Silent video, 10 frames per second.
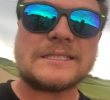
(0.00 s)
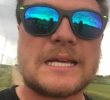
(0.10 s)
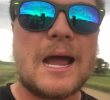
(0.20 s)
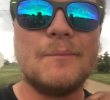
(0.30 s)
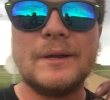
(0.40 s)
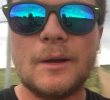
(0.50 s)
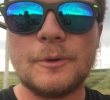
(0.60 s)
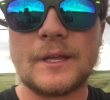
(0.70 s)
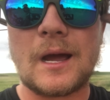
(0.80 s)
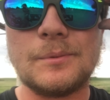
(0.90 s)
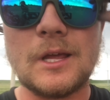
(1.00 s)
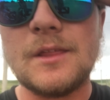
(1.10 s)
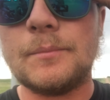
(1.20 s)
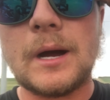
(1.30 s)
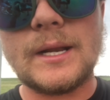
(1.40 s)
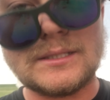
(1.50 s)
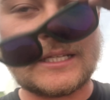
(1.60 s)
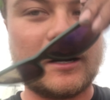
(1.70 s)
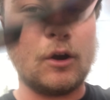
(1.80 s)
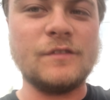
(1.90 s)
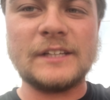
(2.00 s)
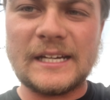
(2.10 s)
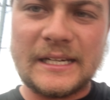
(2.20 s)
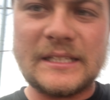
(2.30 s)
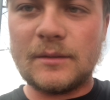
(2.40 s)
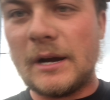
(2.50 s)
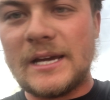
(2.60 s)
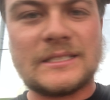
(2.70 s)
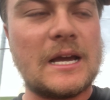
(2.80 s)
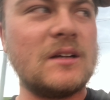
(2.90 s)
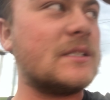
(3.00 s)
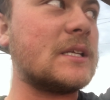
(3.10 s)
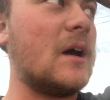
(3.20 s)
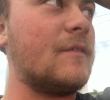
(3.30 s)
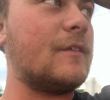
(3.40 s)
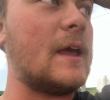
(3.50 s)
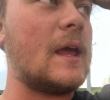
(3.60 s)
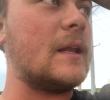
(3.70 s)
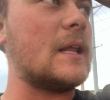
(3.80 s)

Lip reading: to town, meet up with a couple other buddies that are hopefully gonna get their bikes out and stuff, and